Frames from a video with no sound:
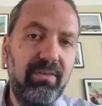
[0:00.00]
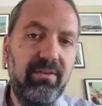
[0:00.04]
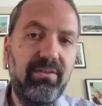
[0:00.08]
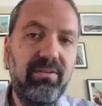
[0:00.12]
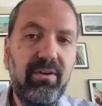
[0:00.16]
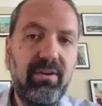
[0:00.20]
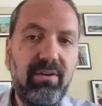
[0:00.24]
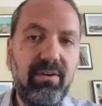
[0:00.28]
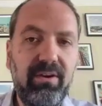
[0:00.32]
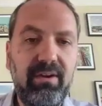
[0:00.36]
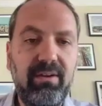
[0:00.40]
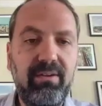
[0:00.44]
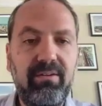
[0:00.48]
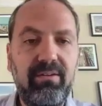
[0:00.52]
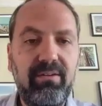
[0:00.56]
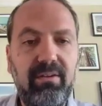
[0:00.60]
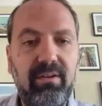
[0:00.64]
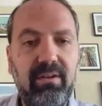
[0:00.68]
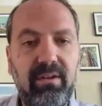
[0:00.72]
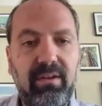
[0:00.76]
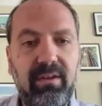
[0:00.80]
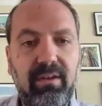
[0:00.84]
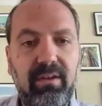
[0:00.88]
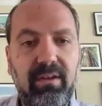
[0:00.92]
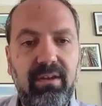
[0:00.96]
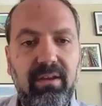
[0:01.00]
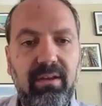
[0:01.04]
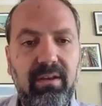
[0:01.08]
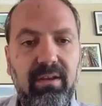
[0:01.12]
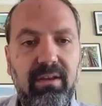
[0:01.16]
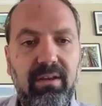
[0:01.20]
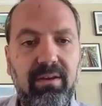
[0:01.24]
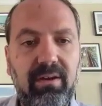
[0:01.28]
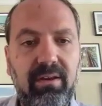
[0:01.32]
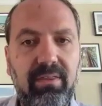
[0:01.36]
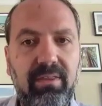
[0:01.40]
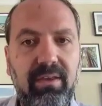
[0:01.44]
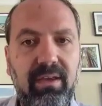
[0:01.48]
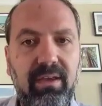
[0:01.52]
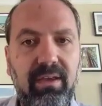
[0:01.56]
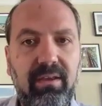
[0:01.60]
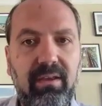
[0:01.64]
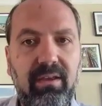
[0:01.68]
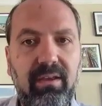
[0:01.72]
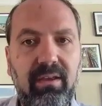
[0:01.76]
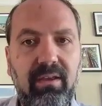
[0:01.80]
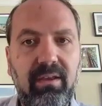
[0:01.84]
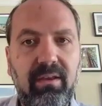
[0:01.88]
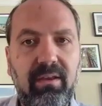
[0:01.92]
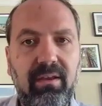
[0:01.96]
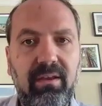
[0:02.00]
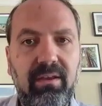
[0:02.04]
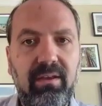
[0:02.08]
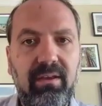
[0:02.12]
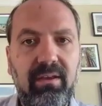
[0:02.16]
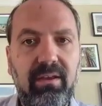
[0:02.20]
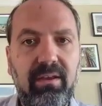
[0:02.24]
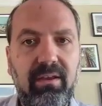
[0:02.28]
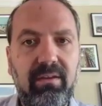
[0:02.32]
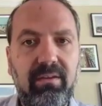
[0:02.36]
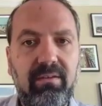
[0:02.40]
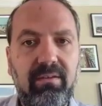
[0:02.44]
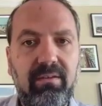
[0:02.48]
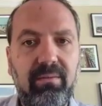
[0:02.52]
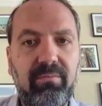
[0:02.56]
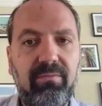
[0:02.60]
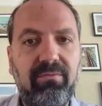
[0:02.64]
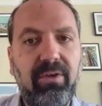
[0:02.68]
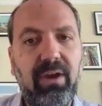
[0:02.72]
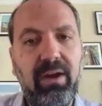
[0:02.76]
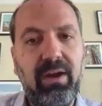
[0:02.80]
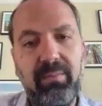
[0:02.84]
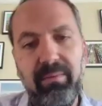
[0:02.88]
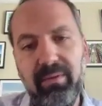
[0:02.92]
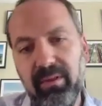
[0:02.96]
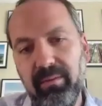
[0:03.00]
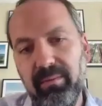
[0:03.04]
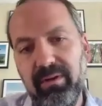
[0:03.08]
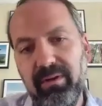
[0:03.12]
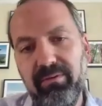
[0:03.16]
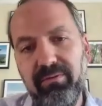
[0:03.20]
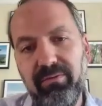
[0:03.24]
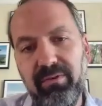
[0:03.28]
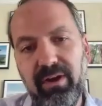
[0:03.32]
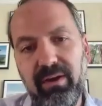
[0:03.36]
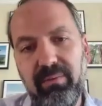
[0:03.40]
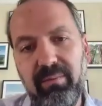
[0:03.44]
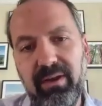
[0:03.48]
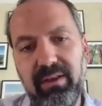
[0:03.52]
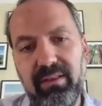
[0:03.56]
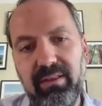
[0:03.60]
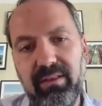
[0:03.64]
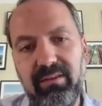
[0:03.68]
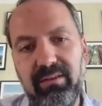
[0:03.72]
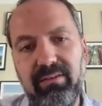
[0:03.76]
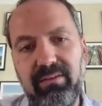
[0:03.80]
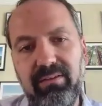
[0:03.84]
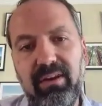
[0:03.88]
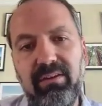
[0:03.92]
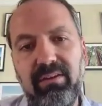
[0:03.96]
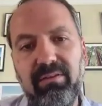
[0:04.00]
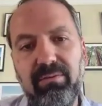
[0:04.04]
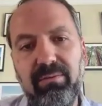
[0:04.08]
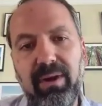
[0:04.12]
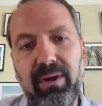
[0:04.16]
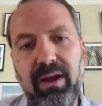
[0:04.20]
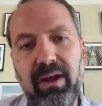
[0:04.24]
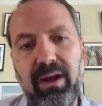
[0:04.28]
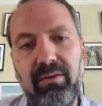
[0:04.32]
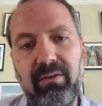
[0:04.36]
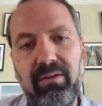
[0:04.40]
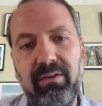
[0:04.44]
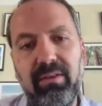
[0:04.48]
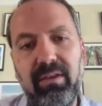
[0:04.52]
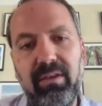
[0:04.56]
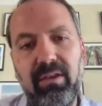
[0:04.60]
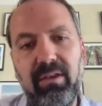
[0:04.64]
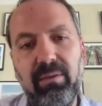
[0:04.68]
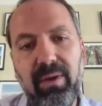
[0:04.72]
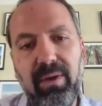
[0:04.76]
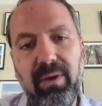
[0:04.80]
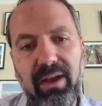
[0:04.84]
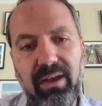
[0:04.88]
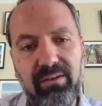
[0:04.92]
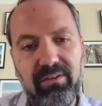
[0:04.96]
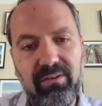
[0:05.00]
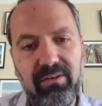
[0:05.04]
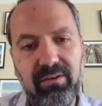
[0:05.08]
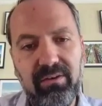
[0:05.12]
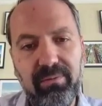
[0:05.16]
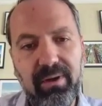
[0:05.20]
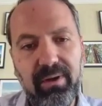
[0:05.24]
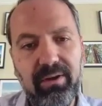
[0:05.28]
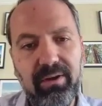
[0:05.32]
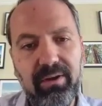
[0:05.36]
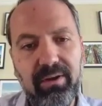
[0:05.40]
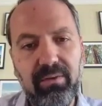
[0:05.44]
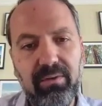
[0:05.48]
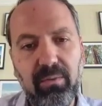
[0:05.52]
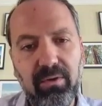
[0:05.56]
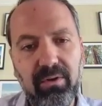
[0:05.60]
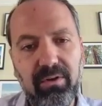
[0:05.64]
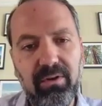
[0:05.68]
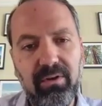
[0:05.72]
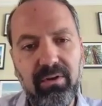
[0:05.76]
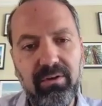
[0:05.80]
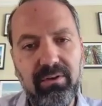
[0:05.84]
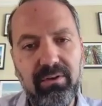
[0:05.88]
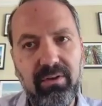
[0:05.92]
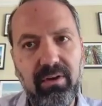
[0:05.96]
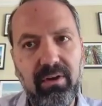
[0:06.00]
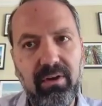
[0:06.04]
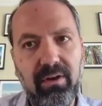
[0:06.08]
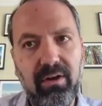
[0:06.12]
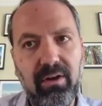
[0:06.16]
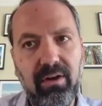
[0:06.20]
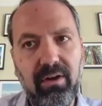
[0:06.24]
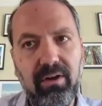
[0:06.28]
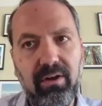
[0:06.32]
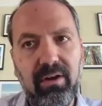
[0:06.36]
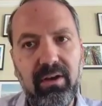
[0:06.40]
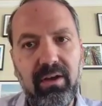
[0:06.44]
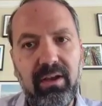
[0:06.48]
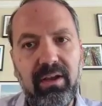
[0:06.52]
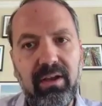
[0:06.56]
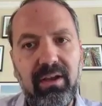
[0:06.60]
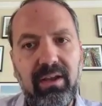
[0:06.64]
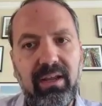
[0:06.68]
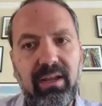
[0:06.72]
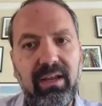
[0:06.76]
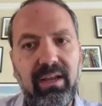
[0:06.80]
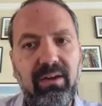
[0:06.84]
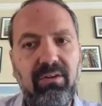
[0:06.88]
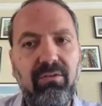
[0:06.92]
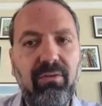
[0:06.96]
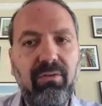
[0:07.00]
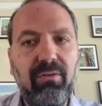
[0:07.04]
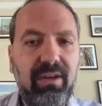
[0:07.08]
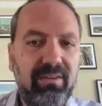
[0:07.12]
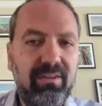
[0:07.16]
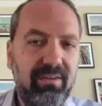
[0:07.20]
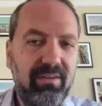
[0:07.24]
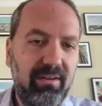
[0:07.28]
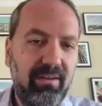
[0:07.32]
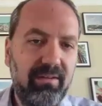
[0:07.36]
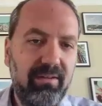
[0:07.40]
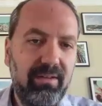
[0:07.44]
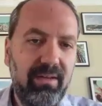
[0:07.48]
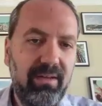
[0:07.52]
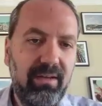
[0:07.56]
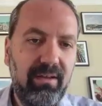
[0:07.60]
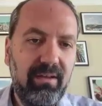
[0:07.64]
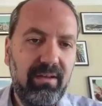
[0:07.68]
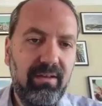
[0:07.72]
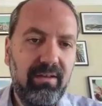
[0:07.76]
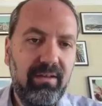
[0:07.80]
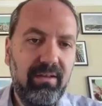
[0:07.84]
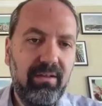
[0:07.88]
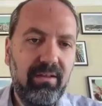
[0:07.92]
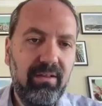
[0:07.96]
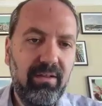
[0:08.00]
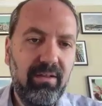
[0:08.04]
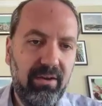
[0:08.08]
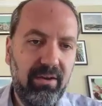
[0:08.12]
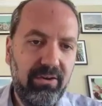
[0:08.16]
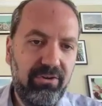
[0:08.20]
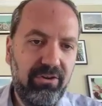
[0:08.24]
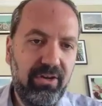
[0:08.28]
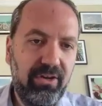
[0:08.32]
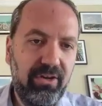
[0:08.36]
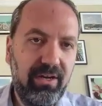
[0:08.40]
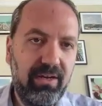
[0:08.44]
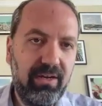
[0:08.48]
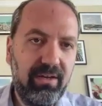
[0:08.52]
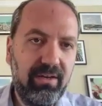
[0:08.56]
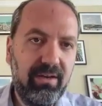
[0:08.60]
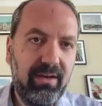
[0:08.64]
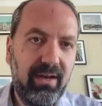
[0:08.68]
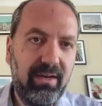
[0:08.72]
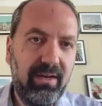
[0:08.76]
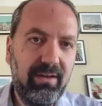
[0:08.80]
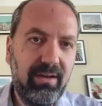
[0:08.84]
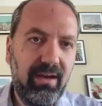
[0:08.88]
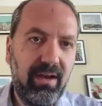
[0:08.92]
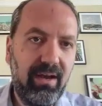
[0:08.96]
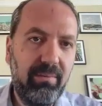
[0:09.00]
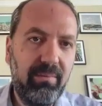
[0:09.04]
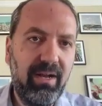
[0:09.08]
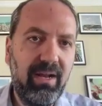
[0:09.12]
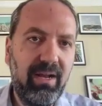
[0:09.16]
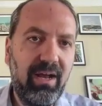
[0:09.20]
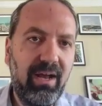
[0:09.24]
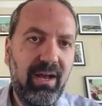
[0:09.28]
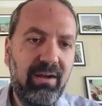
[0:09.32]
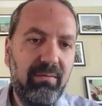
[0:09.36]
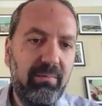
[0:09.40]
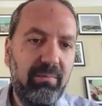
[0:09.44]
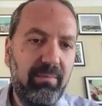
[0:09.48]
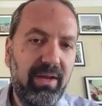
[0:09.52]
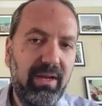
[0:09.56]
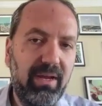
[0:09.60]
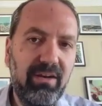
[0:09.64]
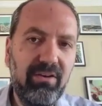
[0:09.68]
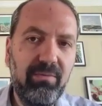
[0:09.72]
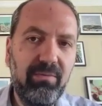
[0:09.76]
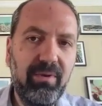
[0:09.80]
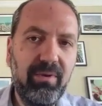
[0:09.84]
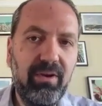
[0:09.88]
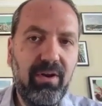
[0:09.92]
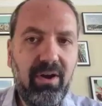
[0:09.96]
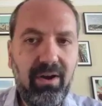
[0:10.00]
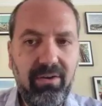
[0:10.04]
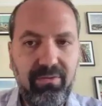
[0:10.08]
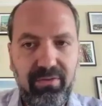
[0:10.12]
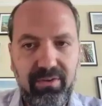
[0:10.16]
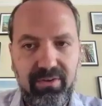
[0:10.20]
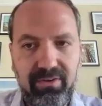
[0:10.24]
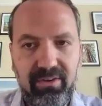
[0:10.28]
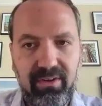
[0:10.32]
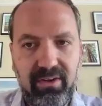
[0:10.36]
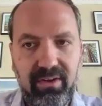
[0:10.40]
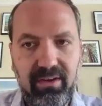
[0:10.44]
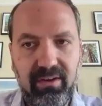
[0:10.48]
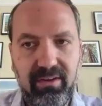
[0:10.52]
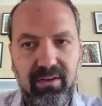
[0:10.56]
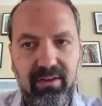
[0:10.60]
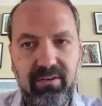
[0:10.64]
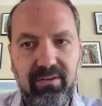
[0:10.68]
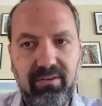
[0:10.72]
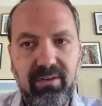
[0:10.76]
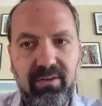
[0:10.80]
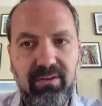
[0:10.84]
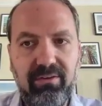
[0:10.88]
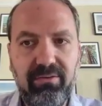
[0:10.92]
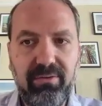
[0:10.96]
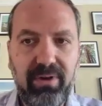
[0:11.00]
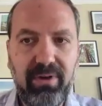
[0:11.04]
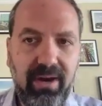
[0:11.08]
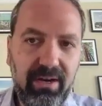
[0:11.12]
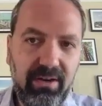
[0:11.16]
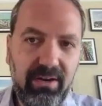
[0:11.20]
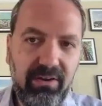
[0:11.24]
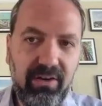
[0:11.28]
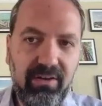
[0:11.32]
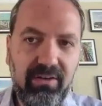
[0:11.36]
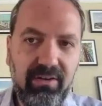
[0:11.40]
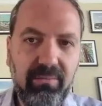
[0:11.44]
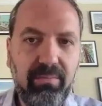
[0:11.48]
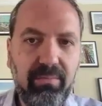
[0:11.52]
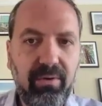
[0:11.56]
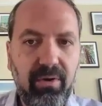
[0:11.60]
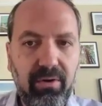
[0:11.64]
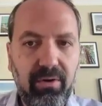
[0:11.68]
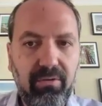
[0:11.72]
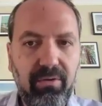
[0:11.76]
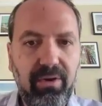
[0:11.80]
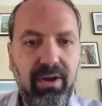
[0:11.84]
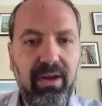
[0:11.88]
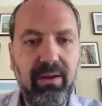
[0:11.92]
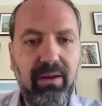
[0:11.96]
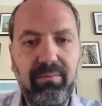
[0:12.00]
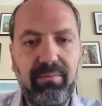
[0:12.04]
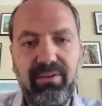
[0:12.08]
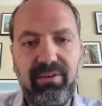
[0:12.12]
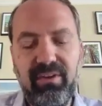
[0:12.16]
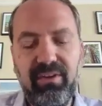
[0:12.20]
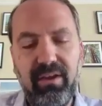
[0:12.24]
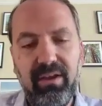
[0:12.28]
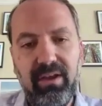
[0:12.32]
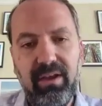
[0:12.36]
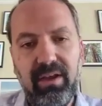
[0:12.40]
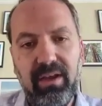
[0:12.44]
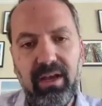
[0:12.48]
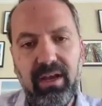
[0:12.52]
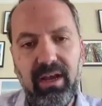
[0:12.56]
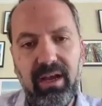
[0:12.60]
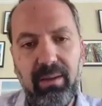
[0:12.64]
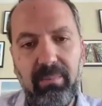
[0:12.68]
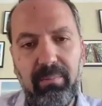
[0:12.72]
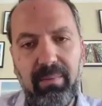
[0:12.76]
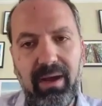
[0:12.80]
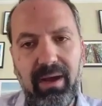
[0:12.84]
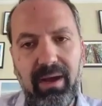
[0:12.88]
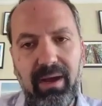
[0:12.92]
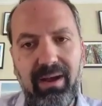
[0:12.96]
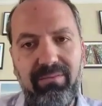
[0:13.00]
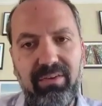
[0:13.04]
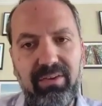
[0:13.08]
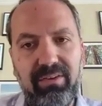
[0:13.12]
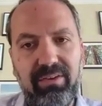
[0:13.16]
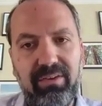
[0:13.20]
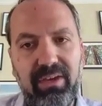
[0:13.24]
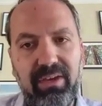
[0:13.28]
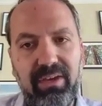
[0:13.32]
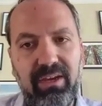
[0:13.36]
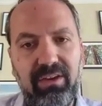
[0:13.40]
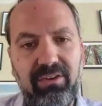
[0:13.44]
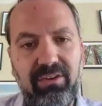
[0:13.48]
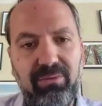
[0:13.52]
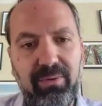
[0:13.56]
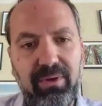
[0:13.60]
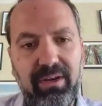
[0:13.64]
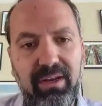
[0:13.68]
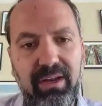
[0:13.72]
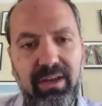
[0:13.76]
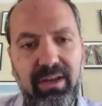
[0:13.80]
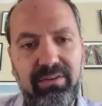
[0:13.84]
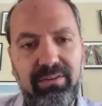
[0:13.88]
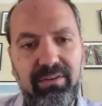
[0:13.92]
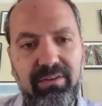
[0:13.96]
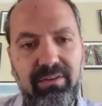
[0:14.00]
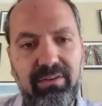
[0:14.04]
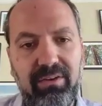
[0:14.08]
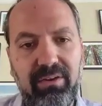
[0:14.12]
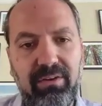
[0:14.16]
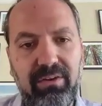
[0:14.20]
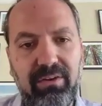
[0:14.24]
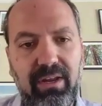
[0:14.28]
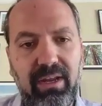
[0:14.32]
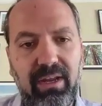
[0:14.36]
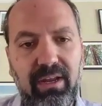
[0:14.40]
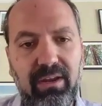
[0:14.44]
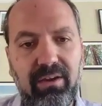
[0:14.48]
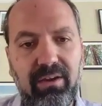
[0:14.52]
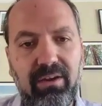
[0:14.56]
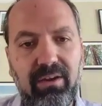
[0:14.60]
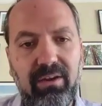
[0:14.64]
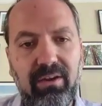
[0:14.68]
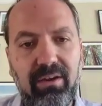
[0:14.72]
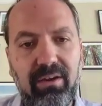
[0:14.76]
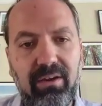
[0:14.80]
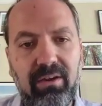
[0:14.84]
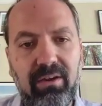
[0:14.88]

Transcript: in the series, I think a little bit of framing that cities around the U.S. and around the world are increasingly launching nighttime economy management offices and strategies and programs. Obviously, each one has its unique